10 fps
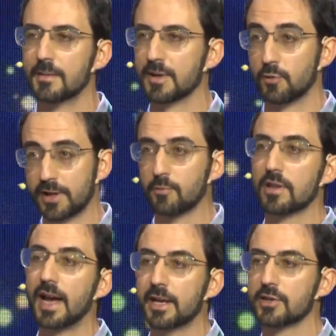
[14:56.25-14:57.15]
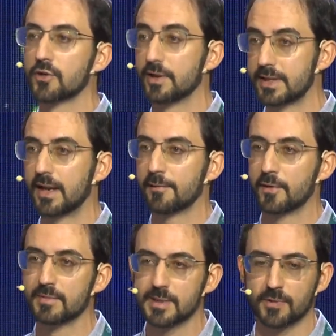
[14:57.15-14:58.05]
but what I would like you to retain
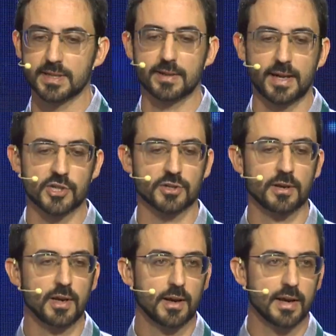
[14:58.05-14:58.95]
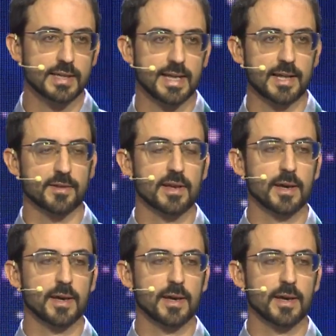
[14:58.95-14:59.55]
from this presentation is that